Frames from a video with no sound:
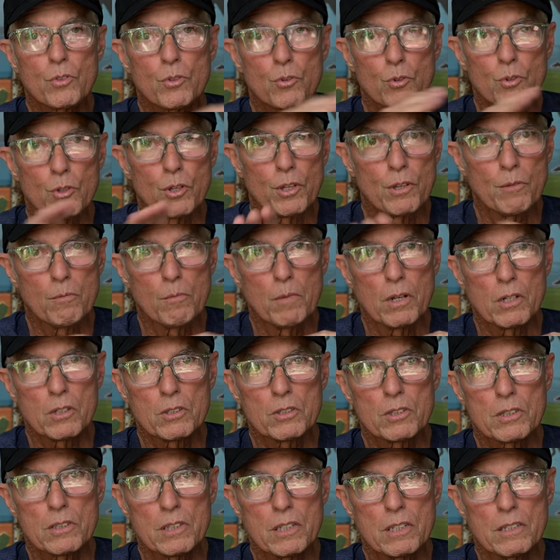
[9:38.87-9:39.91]
Through the
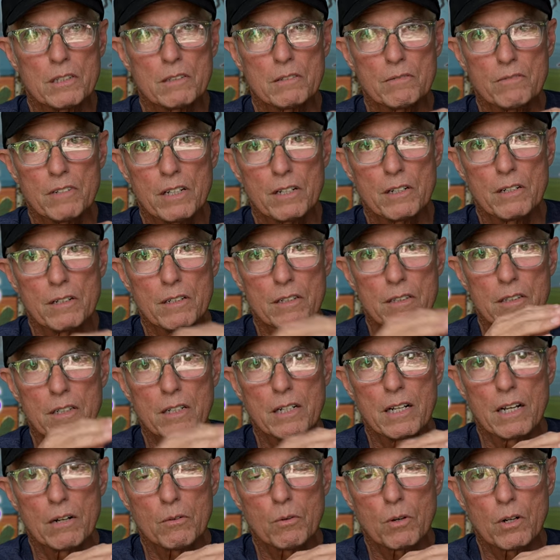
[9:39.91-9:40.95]
Military Veteran
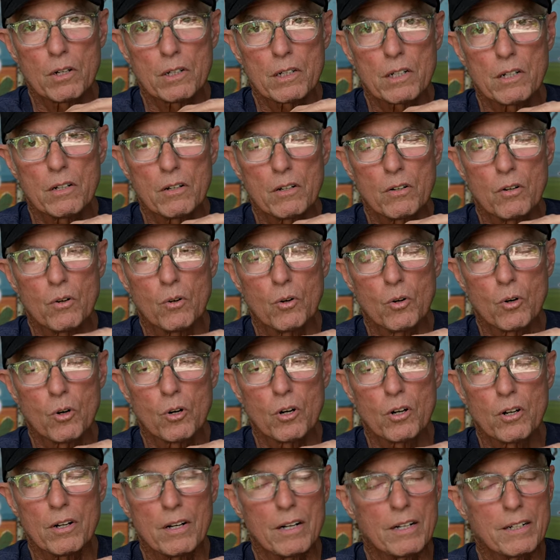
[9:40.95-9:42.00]
Network,
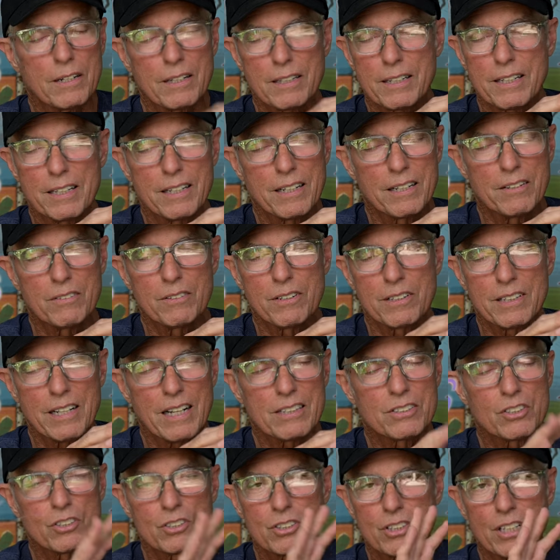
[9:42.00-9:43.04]
or
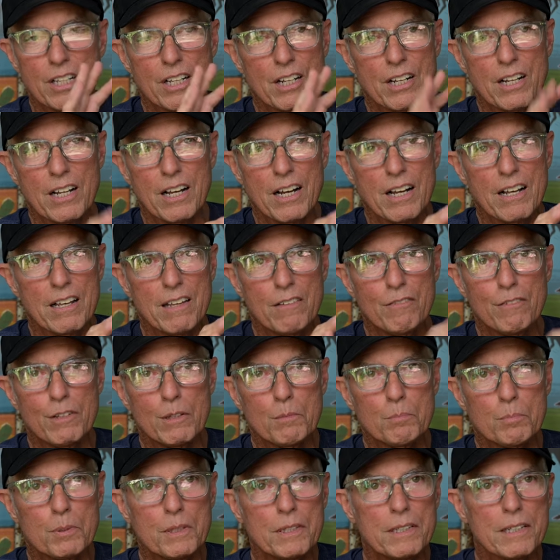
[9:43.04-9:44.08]

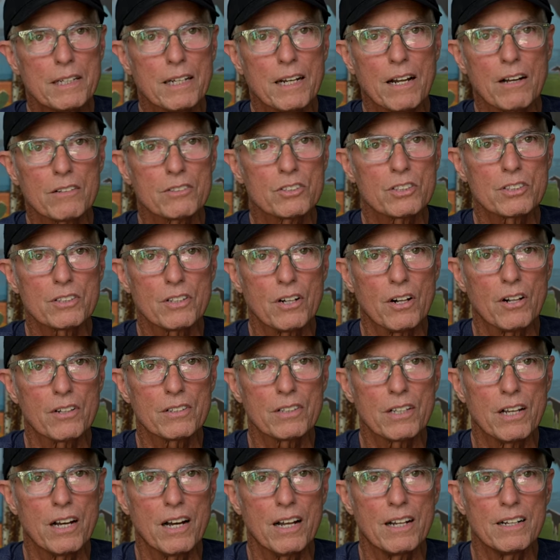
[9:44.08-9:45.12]
MVPN, I'll just call it
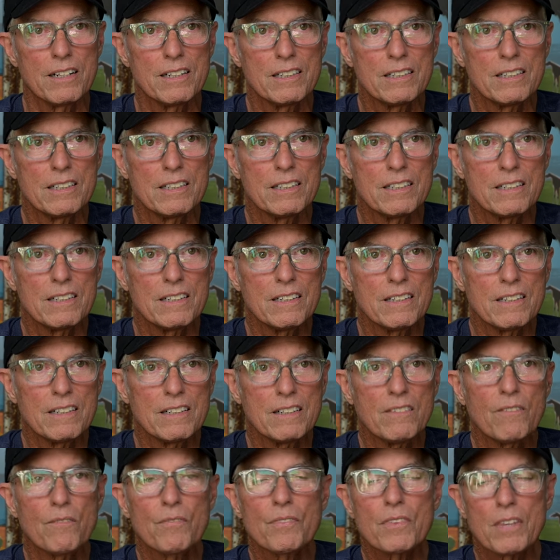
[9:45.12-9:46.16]
that
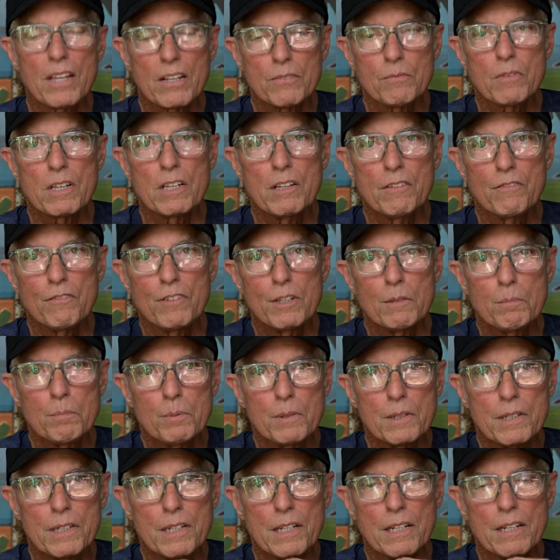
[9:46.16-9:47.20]

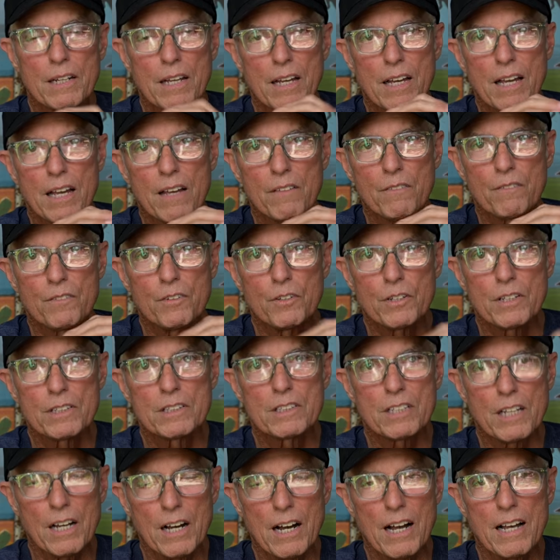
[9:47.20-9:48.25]
MVPN. If you can
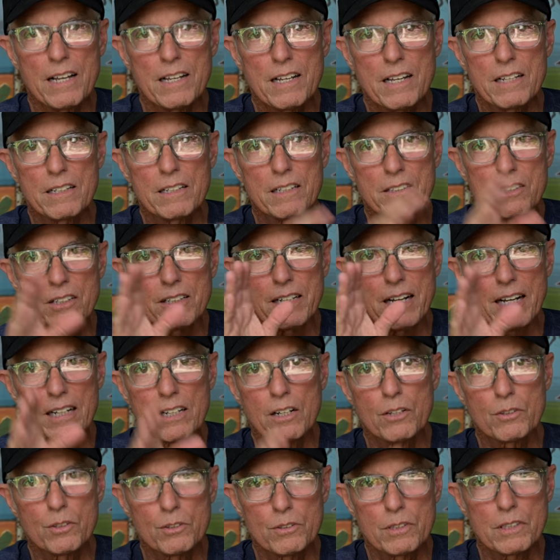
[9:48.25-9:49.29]
tie in, you got to
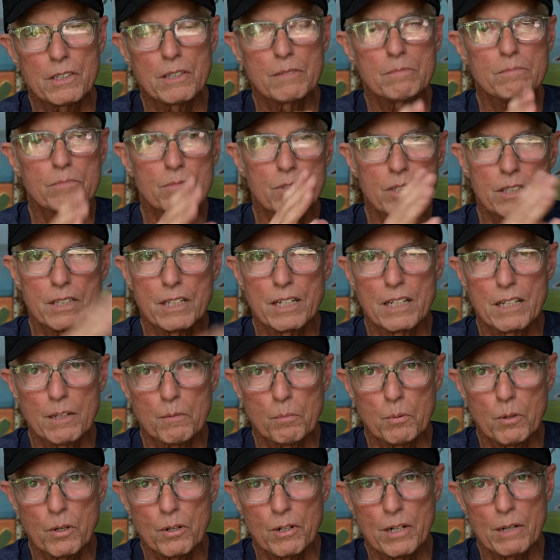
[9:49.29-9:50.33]
go through them to get in the
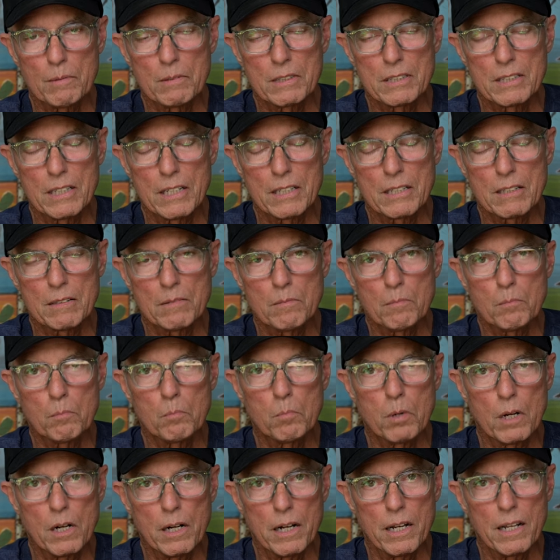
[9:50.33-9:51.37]
program in
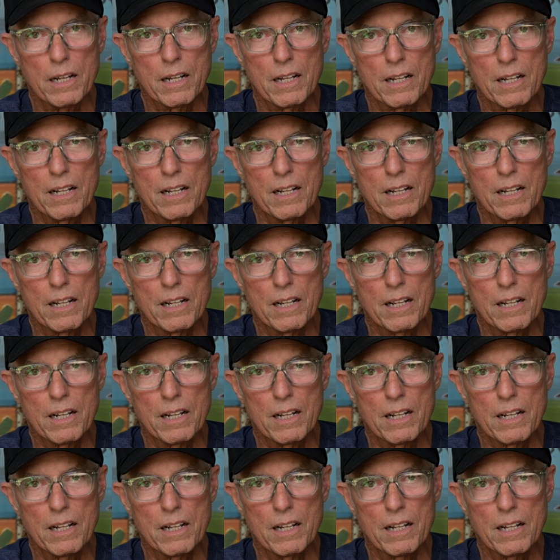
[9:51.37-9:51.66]
Denton, but